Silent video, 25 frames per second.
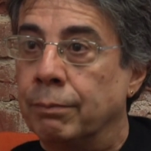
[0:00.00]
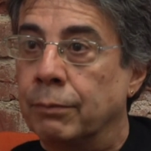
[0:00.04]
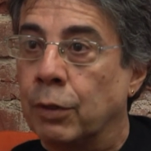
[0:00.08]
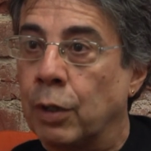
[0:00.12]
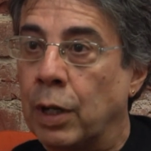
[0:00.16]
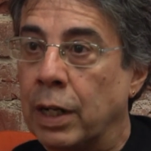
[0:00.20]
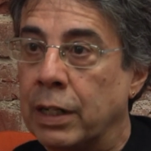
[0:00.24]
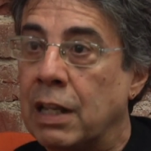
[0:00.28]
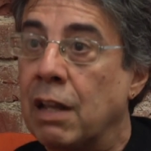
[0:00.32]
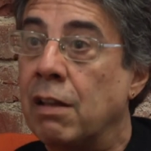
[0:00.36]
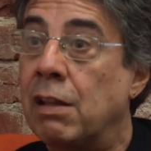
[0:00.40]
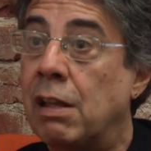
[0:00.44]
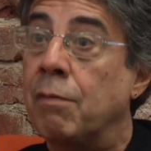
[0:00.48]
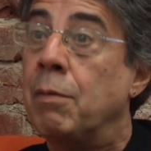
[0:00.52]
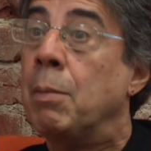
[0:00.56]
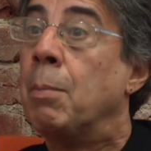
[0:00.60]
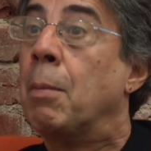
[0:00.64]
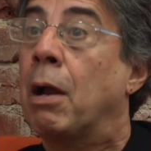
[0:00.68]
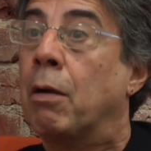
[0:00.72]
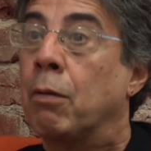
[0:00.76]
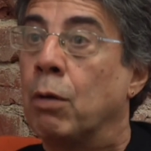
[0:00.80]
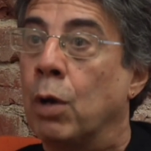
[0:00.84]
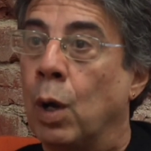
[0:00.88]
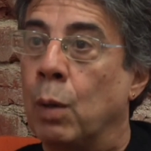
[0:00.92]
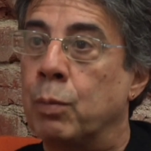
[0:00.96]
right? Give, give me
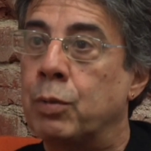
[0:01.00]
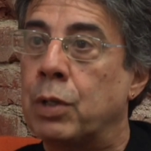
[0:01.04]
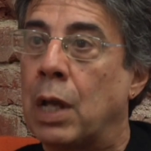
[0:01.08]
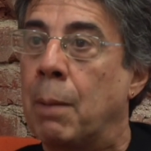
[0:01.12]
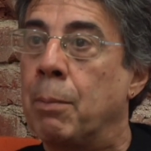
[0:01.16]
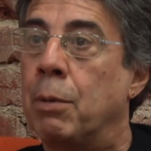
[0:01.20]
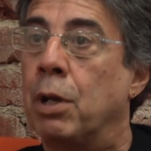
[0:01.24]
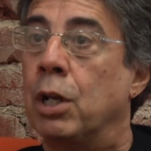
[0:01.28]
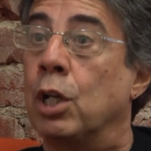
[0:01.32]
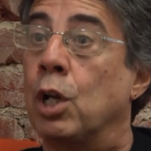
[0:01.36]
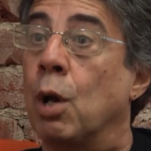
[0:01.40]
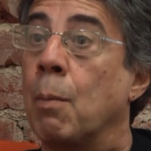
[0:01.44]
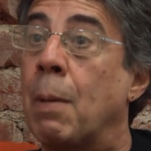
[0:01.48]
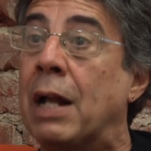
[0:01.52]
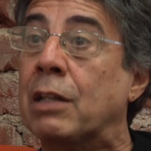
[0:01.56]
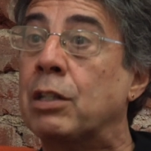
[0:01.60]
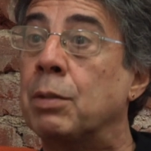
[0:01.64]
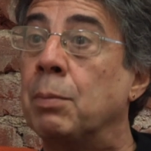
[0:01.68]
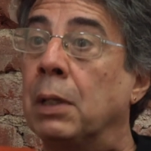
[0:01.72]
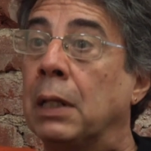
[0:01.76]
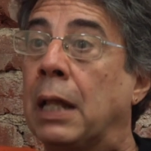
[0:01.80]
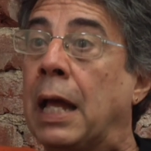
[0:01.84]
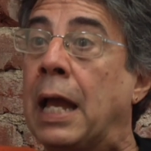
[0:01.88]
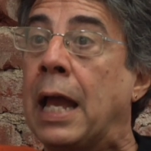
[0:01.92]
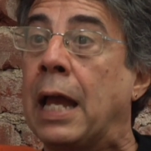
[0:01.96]
my robes. I'm going to go back
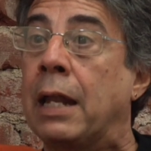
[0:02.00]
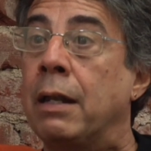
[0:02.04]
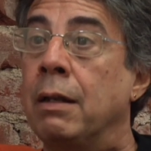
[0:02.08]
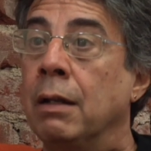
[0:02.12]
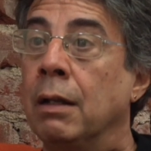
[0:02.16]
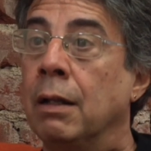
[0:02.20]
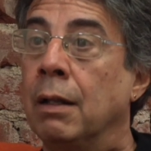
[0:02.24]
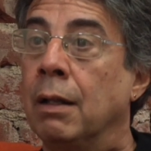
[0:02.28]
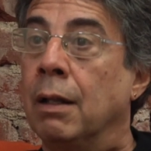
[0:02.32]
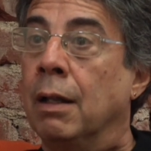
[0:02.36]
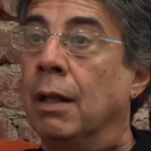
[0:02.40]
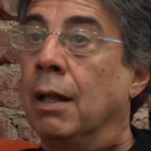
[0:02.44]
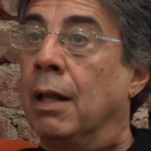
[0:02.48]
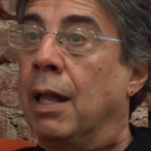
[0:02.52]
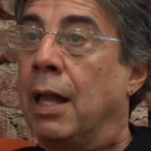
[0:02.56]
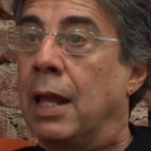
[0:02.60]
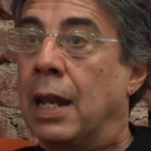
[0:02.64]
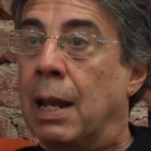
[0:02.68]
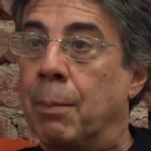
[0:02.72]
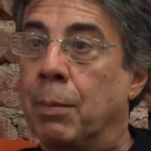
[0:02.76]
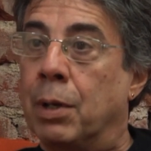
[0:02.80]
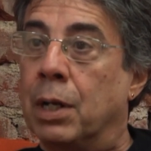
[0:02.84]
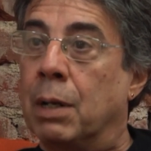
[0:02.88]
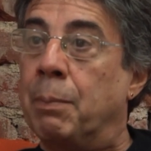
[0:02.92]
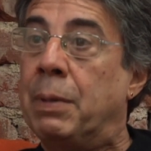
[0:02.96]
to Milan,
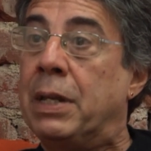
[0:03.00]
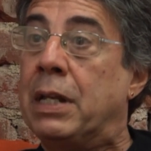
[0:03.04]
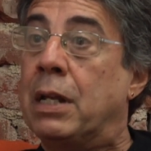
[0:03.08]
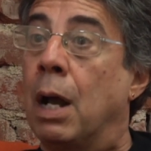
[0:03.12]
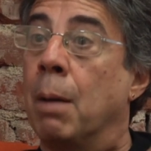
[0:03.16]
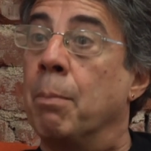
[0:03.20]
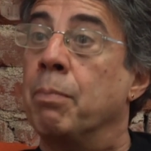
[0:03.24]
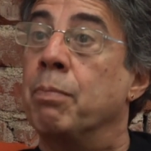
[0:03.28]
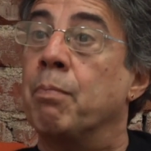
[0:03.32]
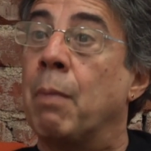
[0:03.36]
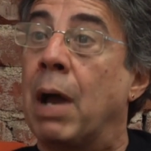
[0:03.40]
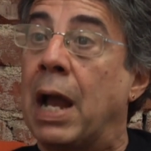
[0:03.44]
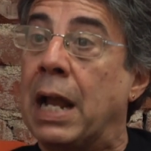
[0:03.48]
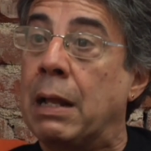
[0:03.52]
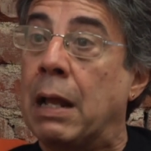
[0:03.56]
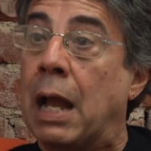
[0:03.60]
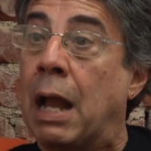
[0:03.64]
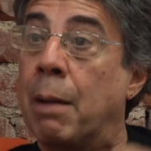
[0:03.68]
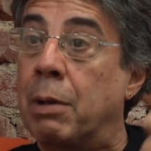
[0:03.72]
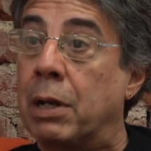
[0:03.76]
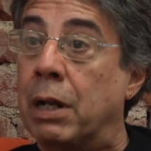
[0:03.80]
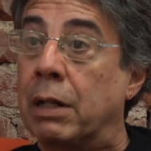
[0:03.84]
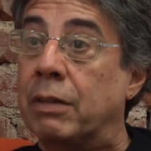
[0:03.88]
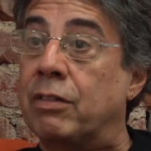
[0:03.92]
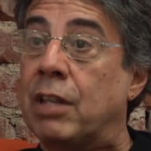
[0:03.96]
and I'm going to become my,
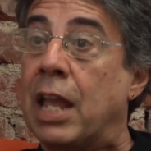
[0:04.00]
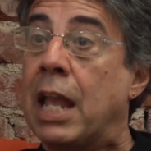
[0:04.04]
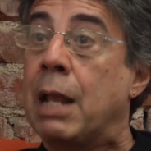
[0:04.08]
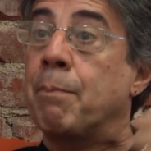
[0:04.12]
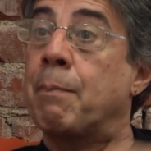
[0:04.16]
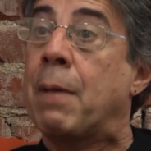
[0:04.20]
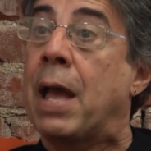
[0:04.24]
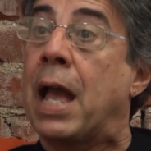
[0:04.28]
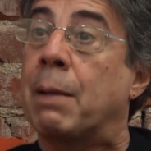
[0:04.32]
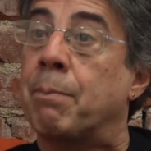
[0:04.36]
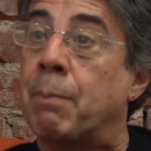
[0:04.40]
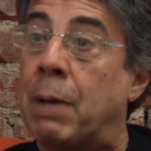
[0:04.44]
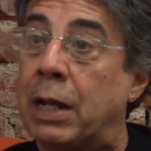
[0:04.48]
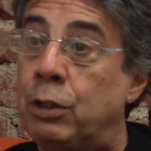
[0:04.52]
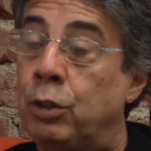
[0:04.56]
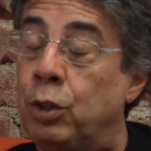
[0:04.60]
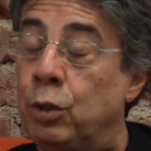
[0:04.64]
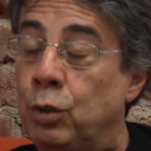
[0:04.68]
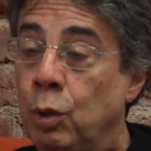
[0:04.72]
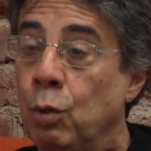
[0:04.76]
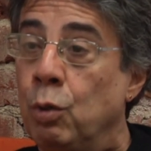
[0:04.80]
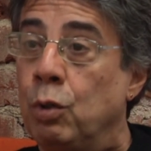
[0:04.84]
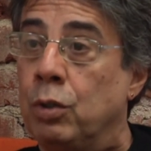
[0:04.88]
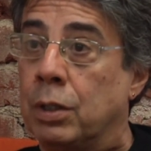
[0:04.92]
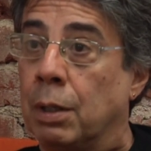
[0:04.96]
I'm going to take back my
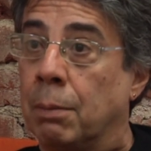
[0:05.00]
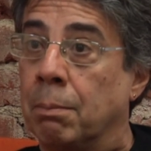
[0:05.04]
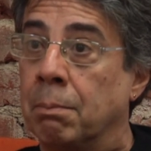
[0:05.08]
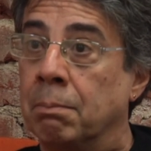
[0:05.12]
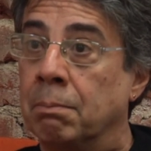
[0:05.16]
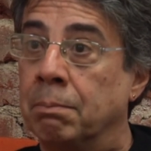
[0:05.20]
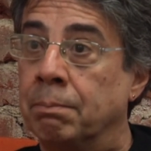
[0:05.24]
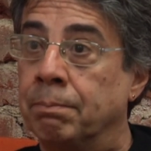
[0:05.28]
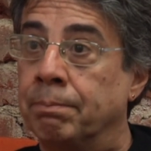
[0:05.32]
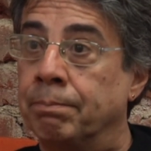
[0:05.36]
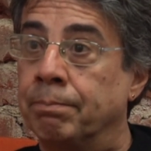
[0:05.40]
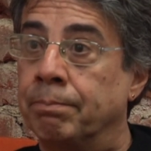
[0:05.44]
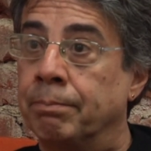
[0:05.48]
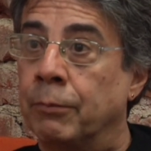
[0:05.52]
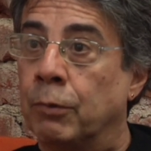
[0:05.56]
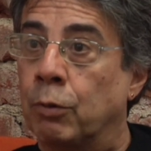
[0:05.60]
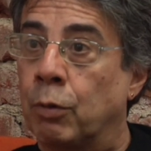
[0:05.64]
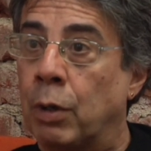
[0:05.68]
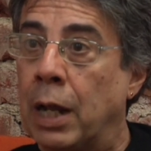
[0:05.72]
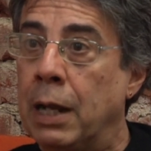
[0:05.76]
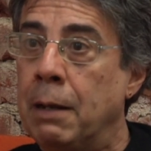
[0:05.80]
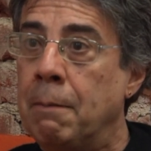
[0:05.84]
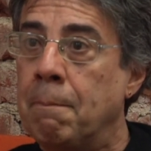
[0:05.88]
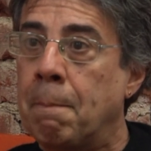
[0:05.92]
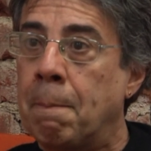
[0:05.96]
dukedom,
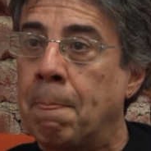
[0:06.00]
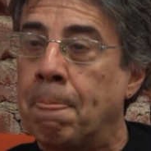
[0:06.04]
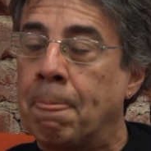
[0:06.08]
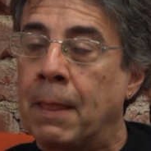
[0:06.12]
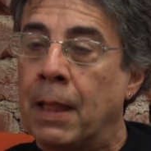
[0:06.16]
right?